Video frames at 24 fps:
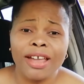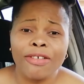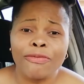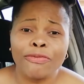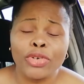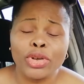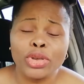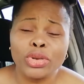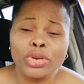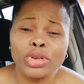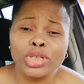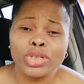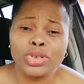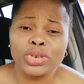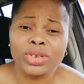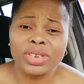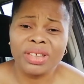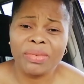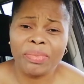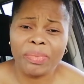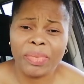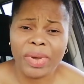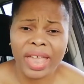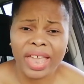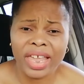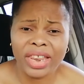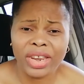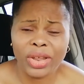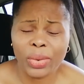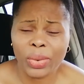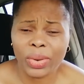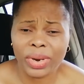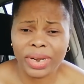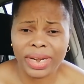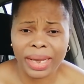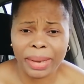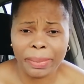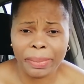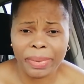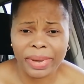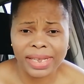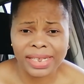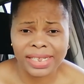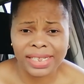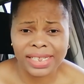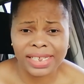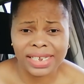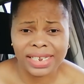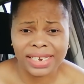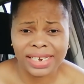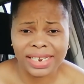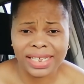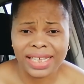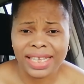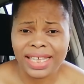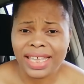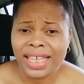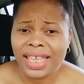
for you to depend on that person.